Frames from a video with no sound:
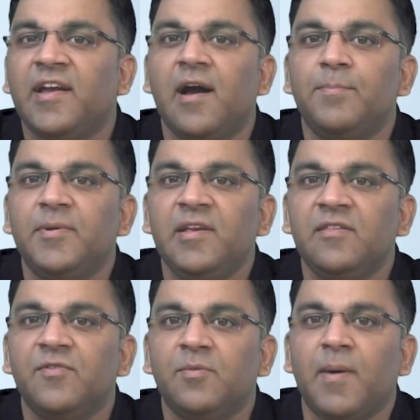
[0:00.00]

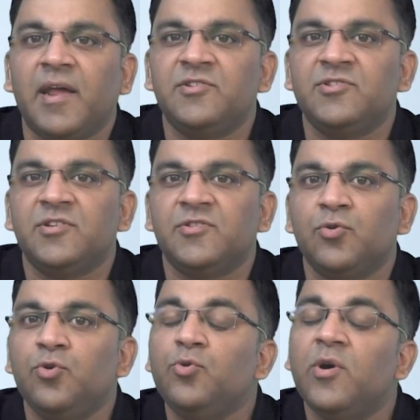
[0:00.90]
companies with managers
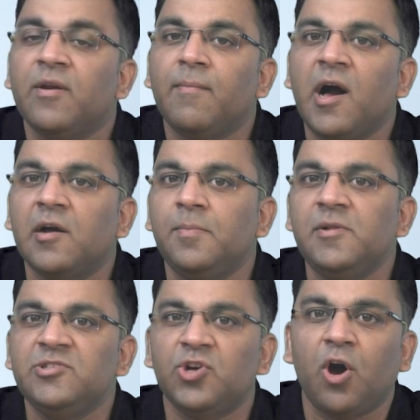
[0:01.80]
who do a
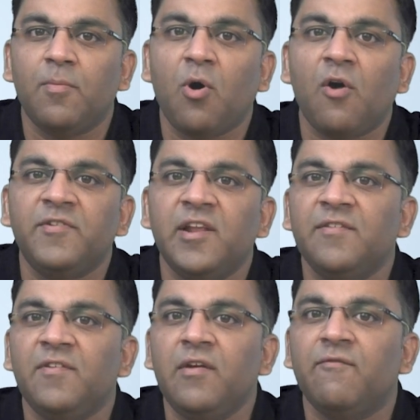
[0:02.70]
remarkable job of
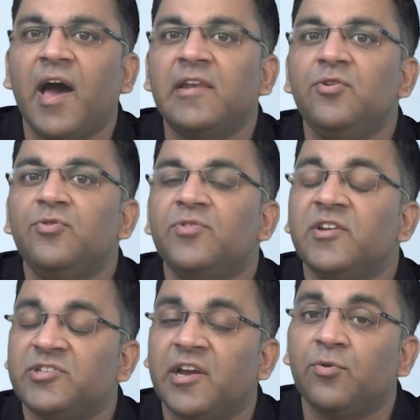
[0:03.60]
delivering value to
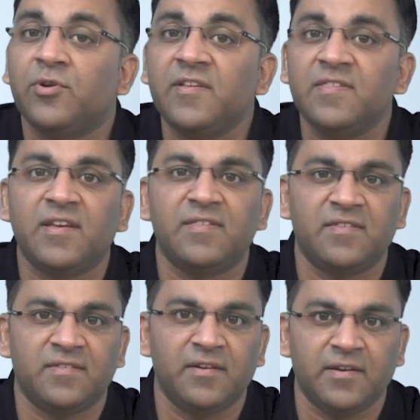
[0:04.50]
their shareholders
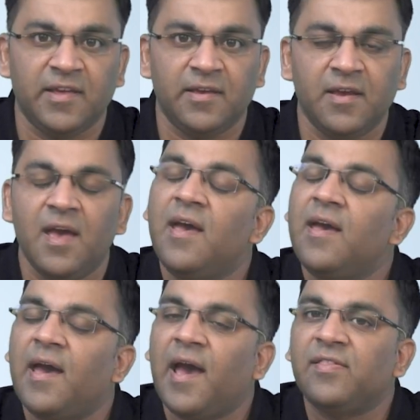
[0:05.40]
consistently?
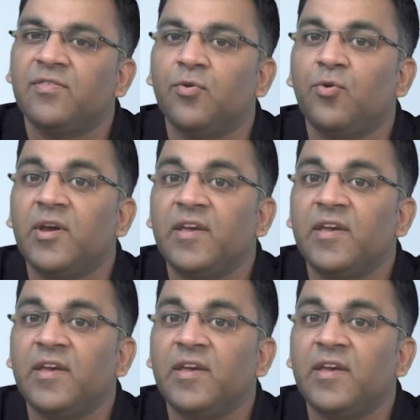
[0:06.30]
And so